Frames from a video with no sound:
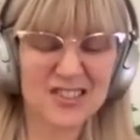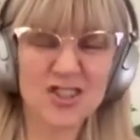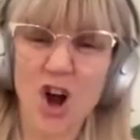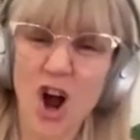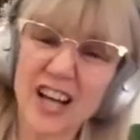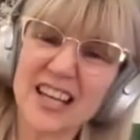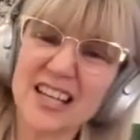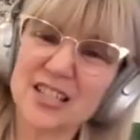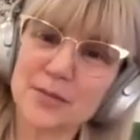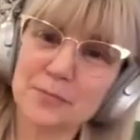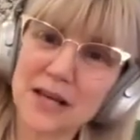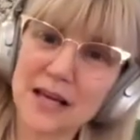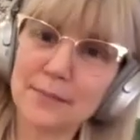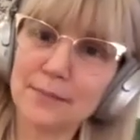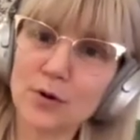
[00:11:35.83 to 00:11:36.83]
talking to
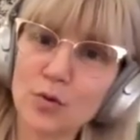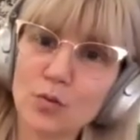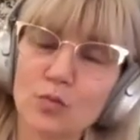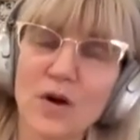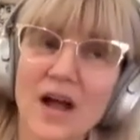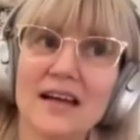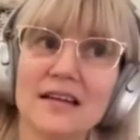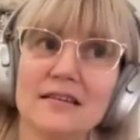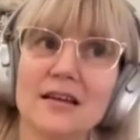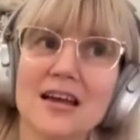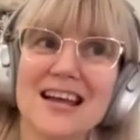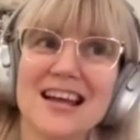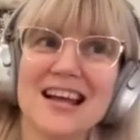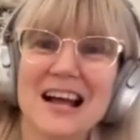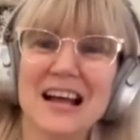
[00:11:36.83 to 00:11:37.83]
people when,
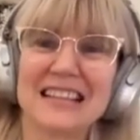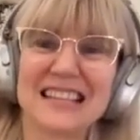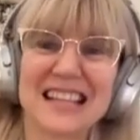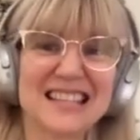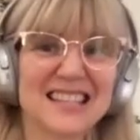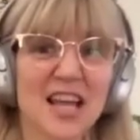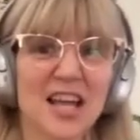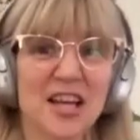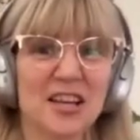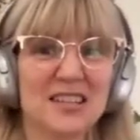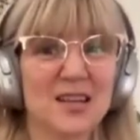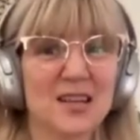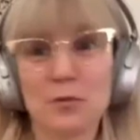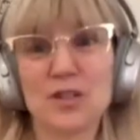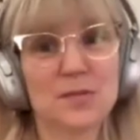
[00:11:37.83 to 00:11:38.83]
let's say,
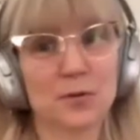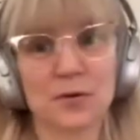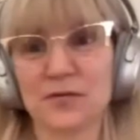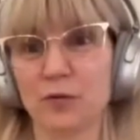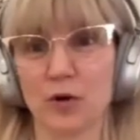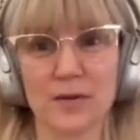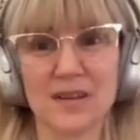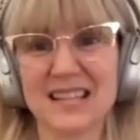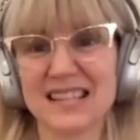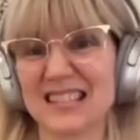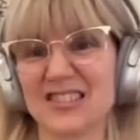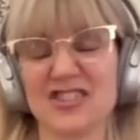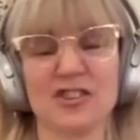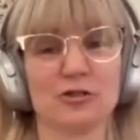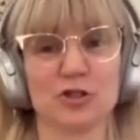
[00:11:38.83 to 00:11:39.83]
someone's performance,
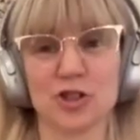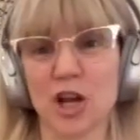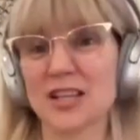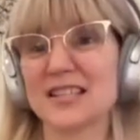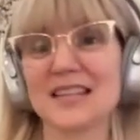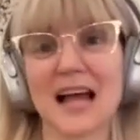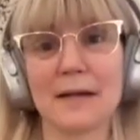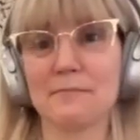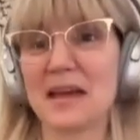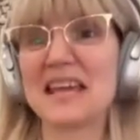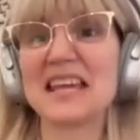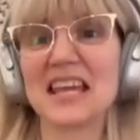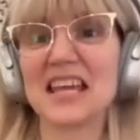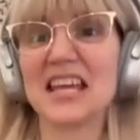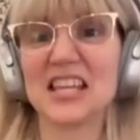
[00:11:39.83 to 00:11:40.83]
they're just not
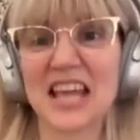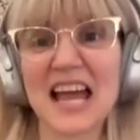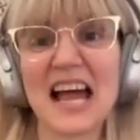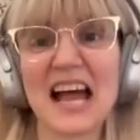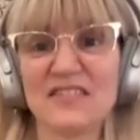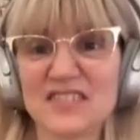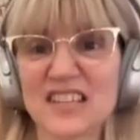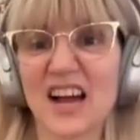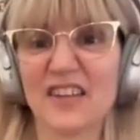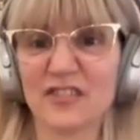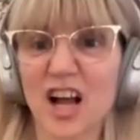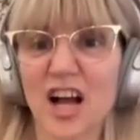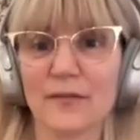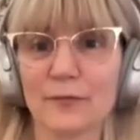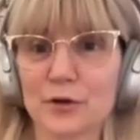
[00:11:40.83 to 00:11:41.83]
making it. You have to have
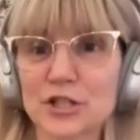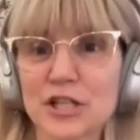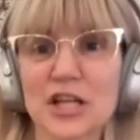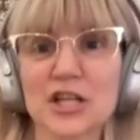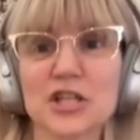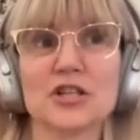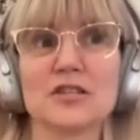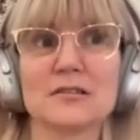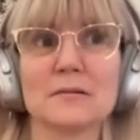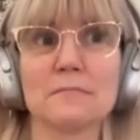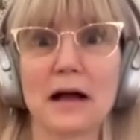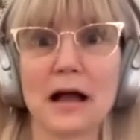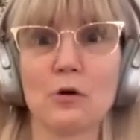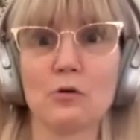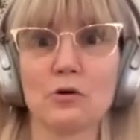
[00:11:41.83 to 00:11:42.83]
conversations
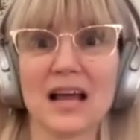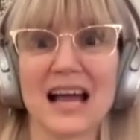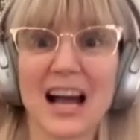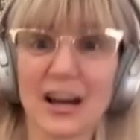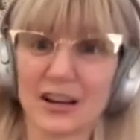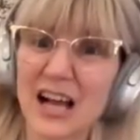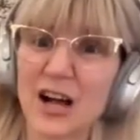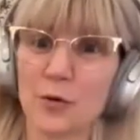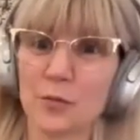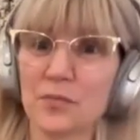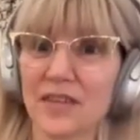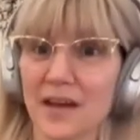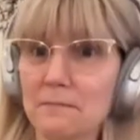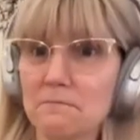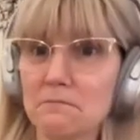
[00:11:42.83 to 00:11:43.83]
about how to help
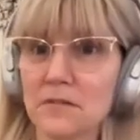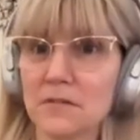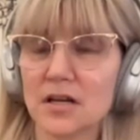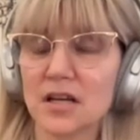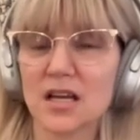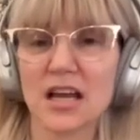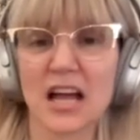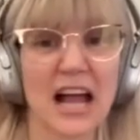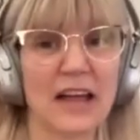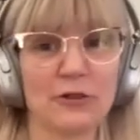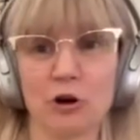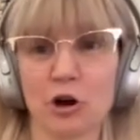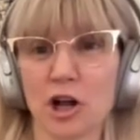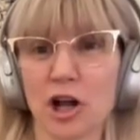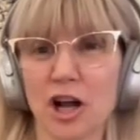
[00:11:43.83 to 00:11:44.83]
them and
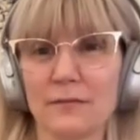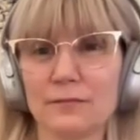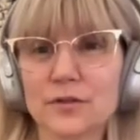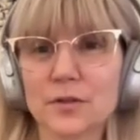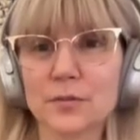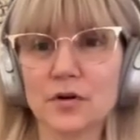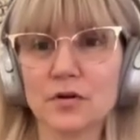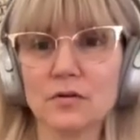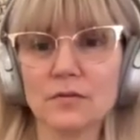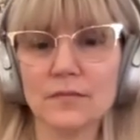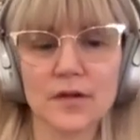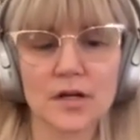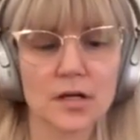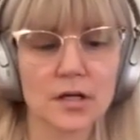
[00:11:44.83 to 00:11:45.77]
they're uncomfortable.